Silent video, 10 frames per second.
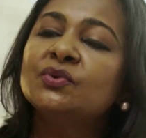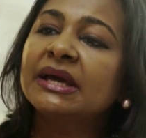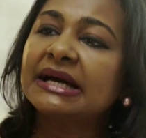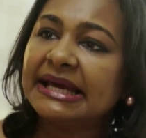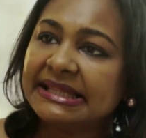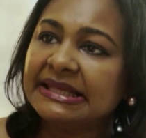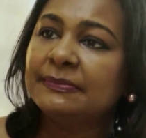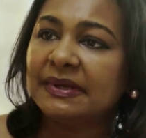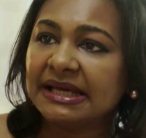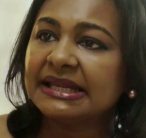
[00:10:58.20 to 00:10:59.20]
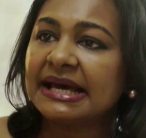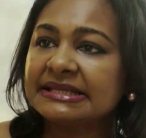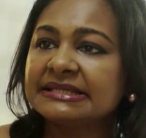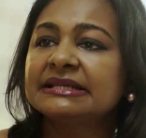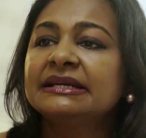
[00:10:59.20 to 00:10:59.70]
doing a Hindi play
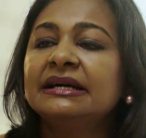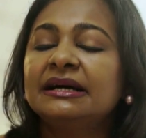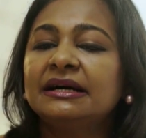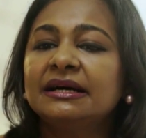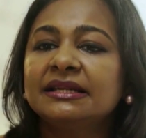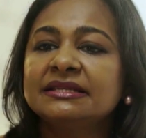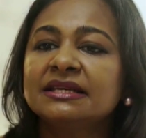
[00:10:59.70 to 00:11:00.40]
next. It